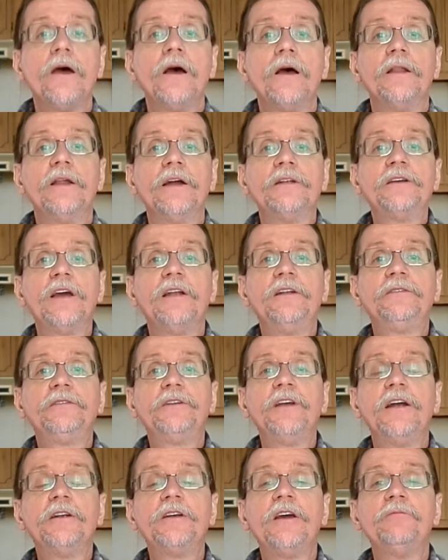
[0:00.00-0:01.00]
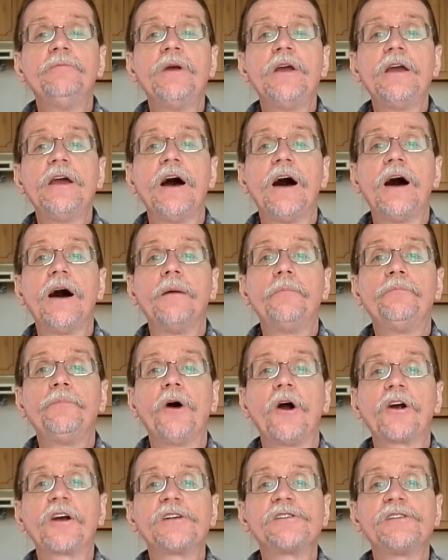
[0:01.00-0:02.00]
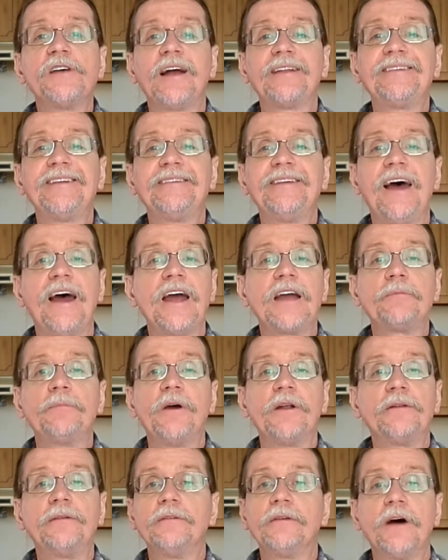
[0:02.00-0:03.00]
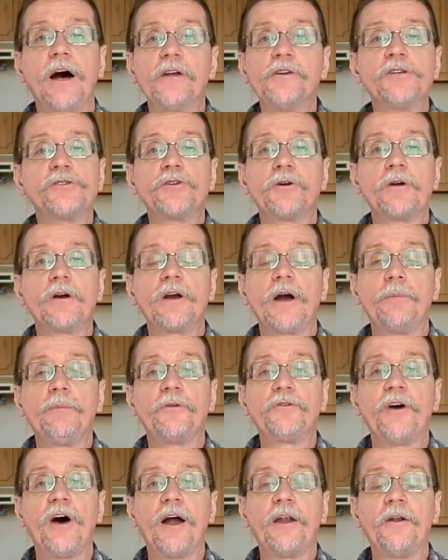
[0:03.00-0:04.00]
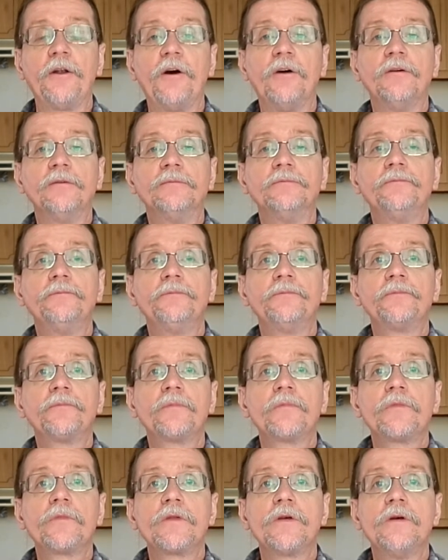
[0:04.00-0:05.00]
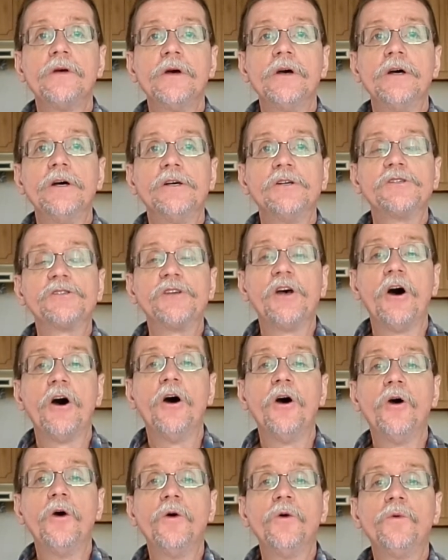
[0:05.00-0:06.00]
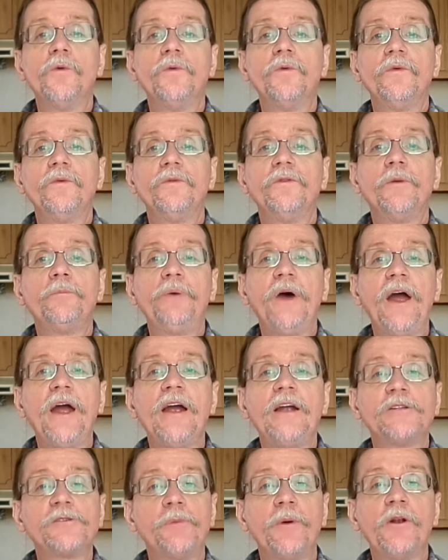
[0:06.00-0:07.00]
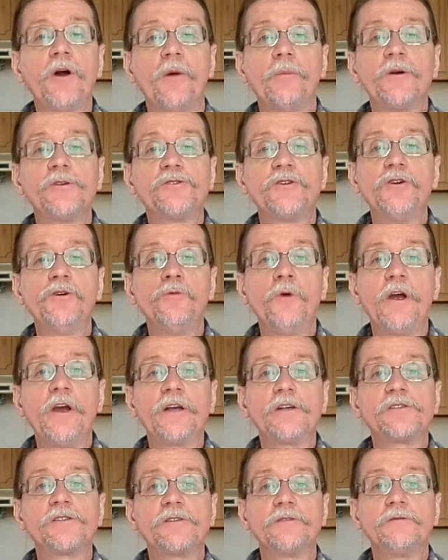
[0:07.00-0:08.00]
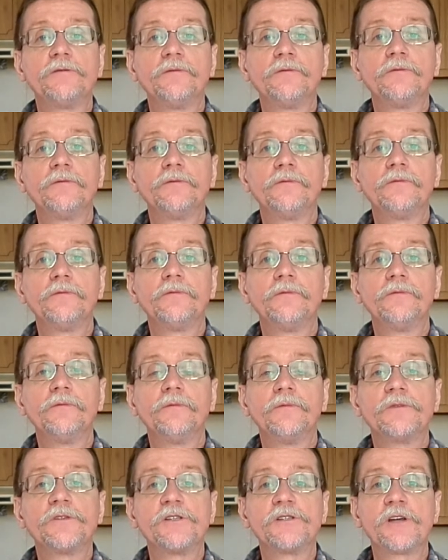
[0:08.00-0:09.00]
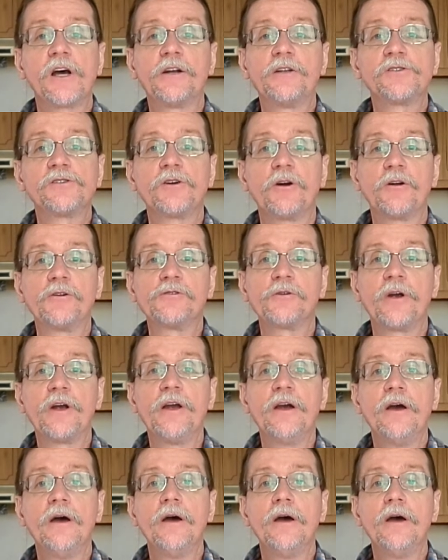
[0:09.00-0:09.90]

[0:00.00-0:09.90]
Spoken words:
They did give me Percocet to take, but I just took a couple Tylenol. So the pain, it's been almost 2 weeks since I had the surgery,